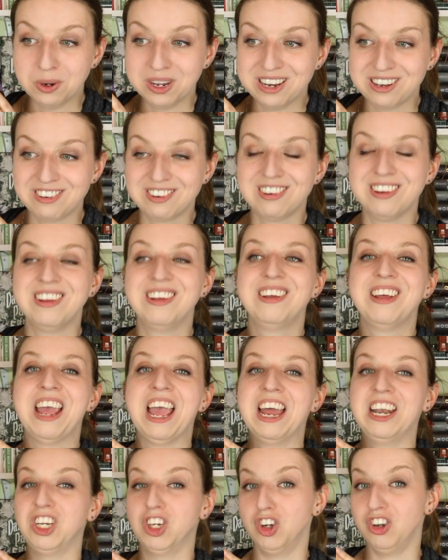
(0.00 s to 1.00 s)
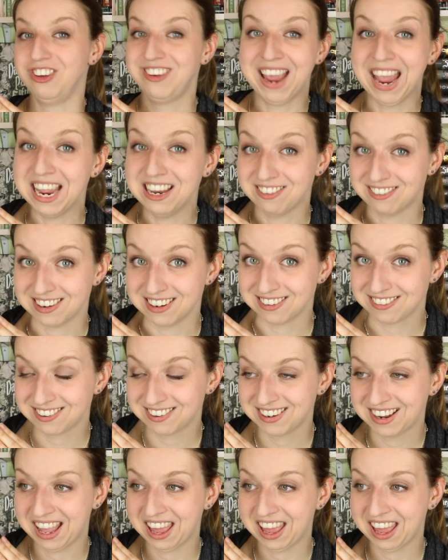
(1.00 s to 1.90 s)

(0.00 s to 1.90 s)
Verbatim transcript: it and could taint it.